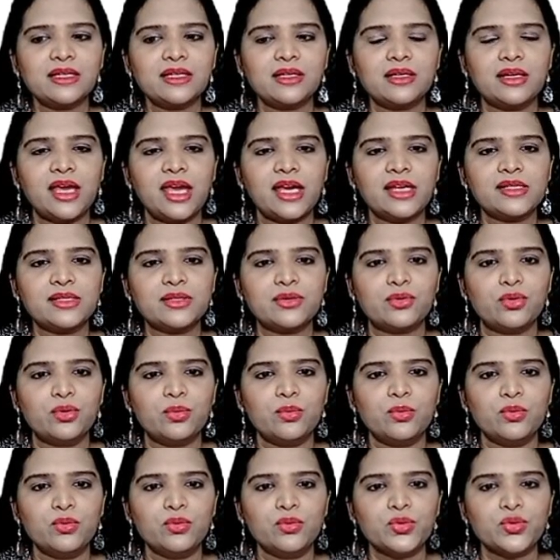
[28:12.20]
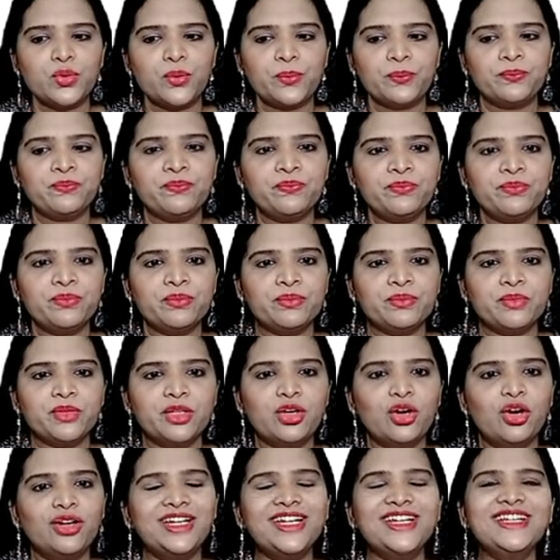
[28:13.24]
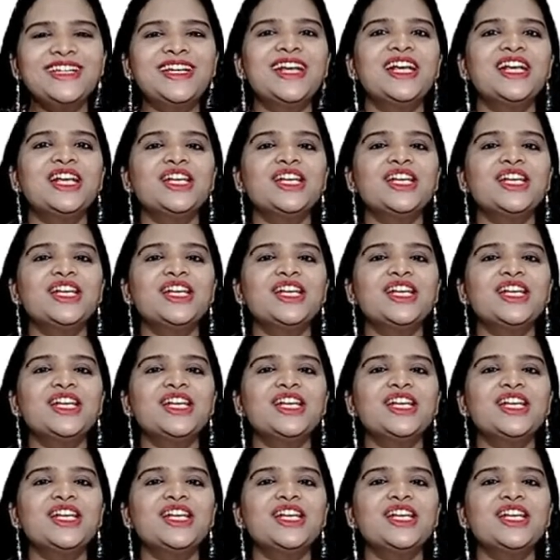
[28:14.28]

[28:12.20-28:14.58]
X chromosome. Got it?